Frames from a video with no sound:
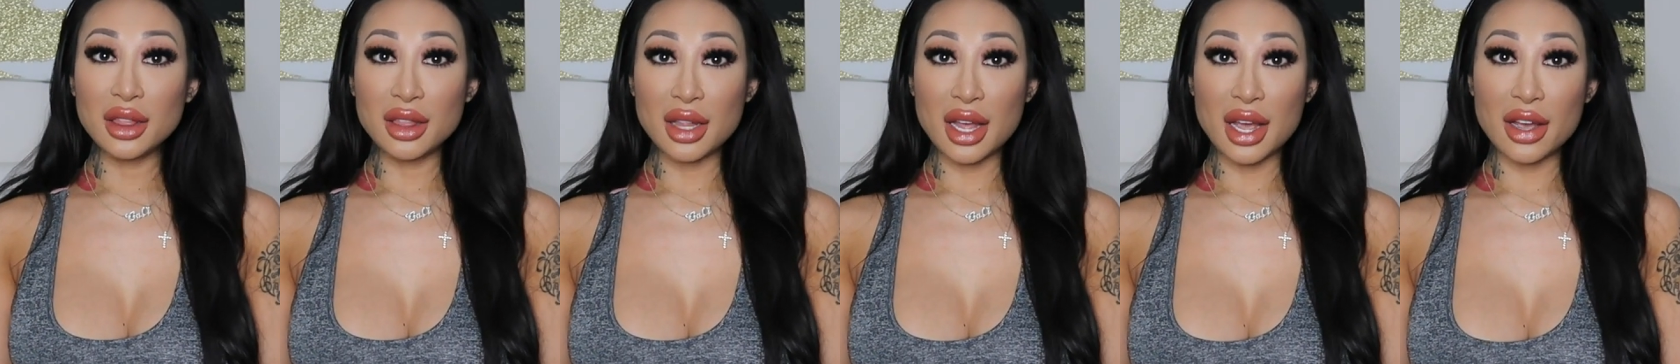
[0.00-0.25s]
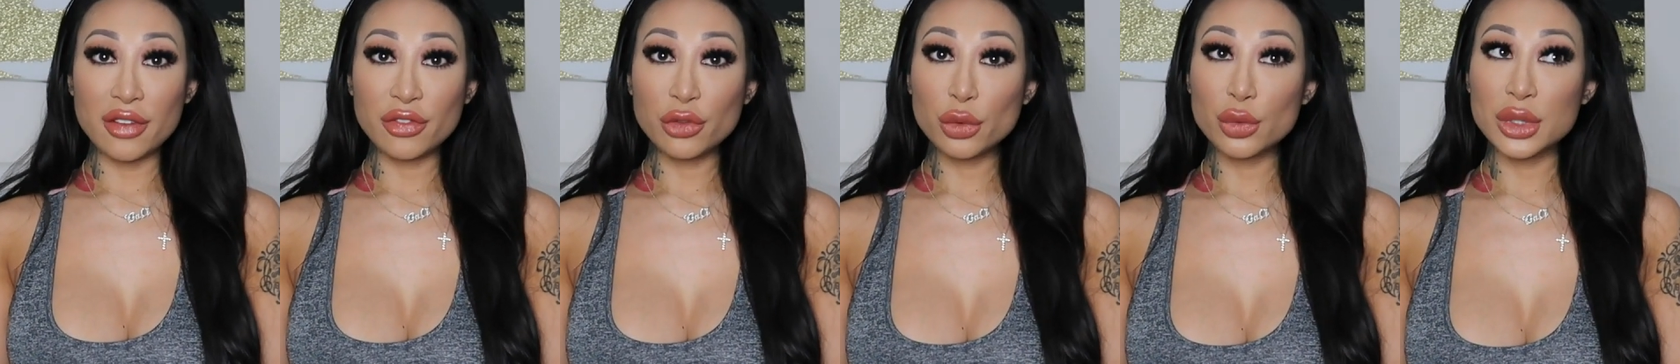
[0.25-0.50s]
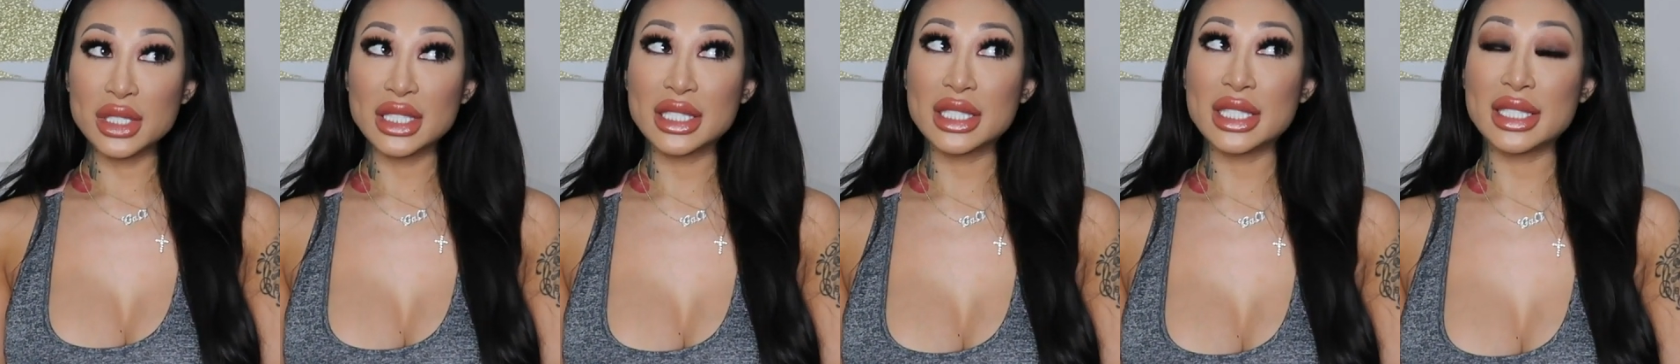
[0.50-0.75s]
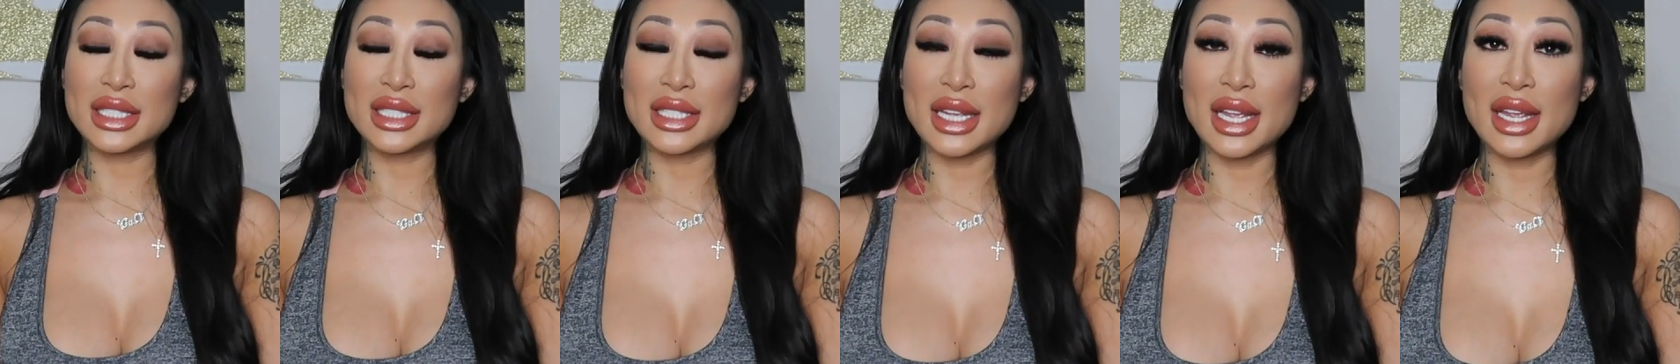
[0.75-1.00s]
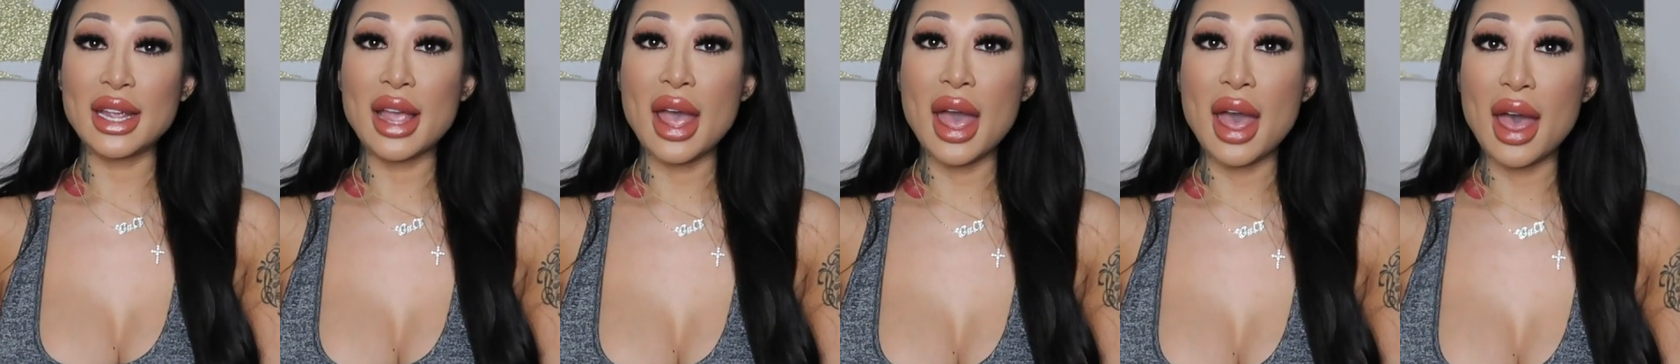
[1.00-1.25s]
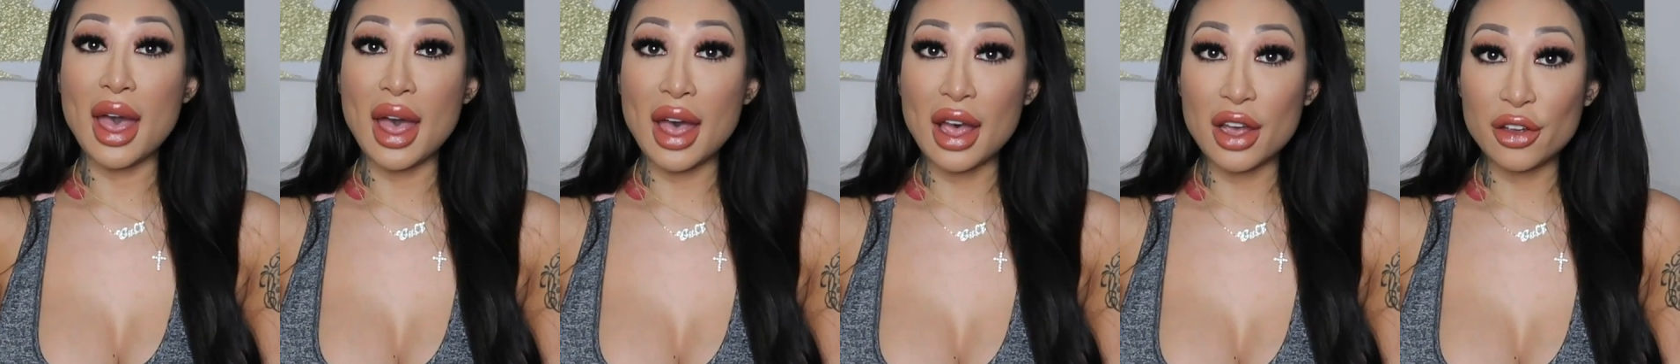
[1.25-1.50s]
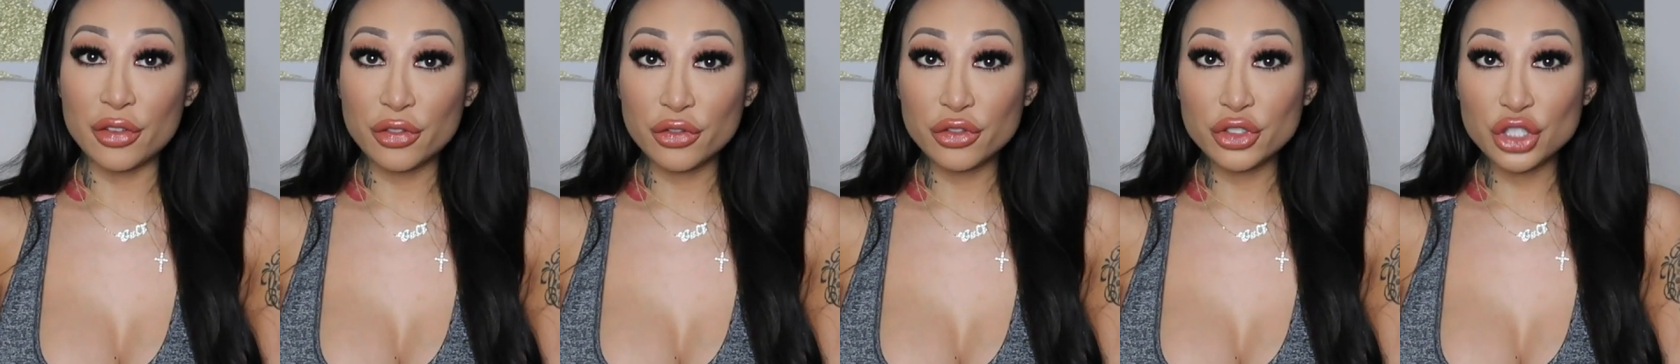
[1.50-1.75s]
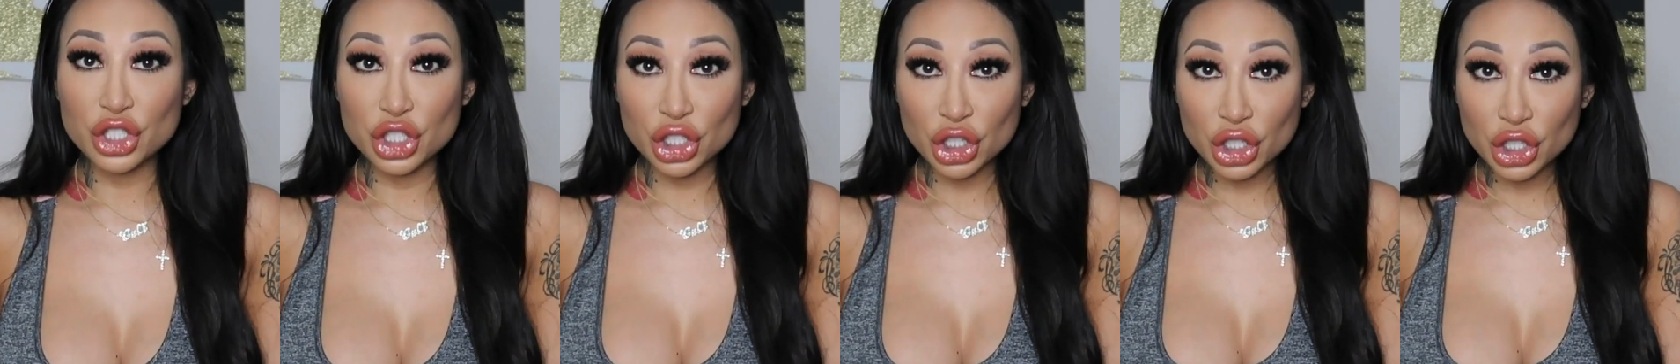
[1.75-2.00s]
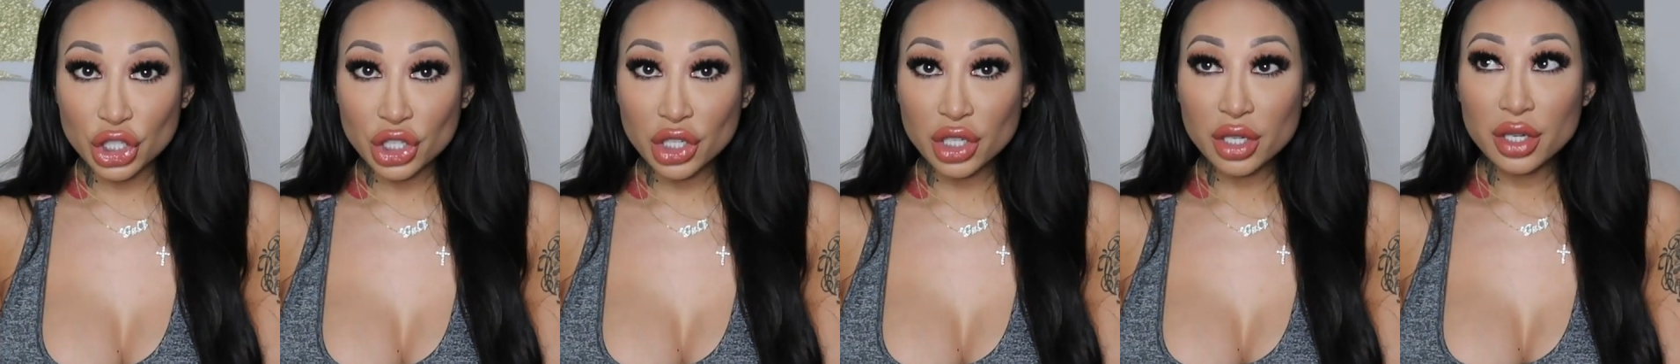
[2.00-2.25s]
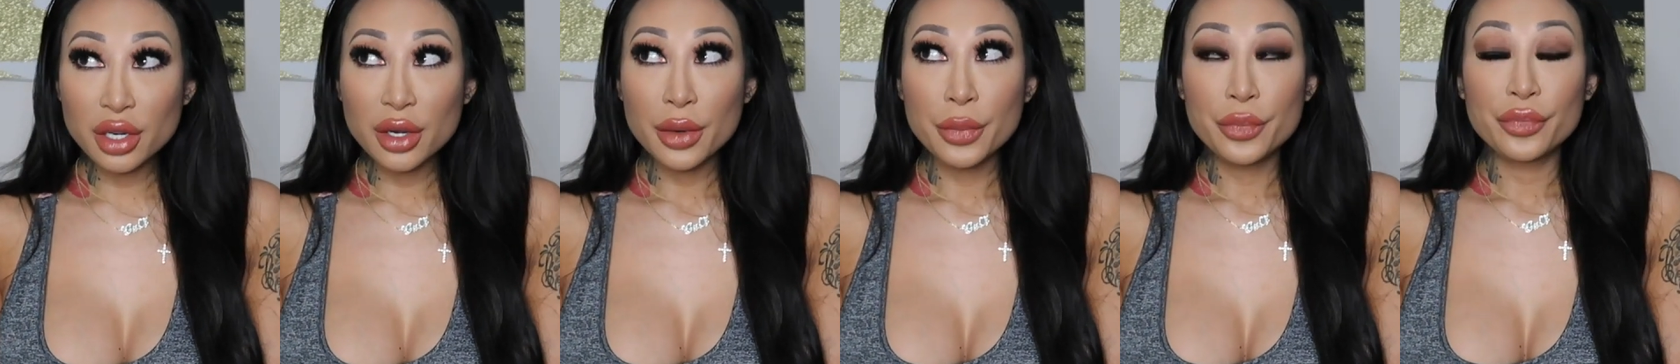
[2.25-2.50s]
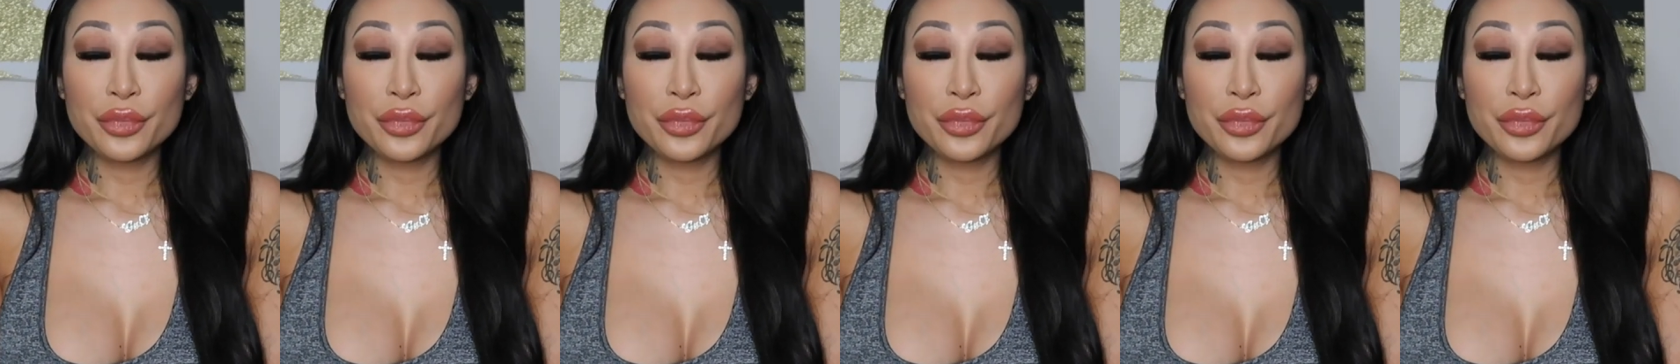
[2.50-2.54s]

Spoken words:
left was the day after